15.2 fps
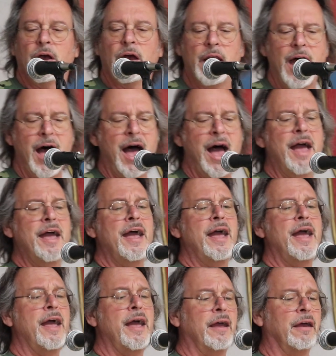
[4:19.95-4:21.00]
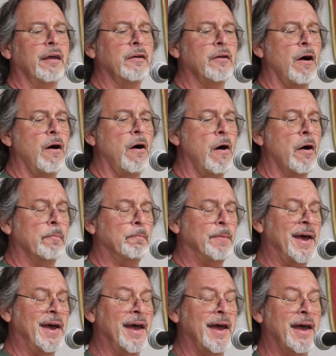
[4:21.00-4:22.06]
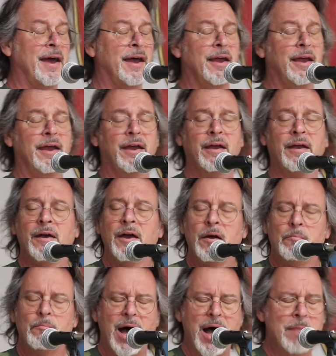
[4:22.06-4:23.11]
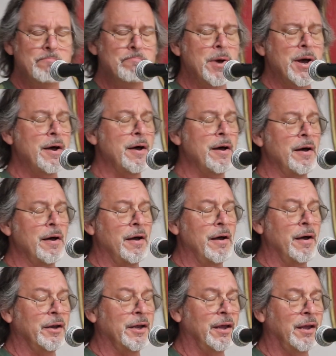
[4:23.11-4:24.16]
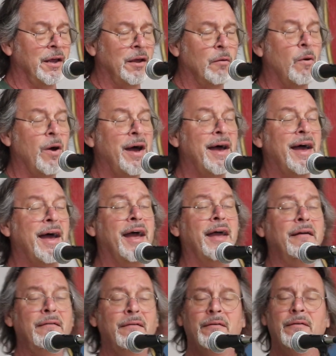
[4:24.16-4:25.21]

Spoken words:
And I ain't gonna pay my money away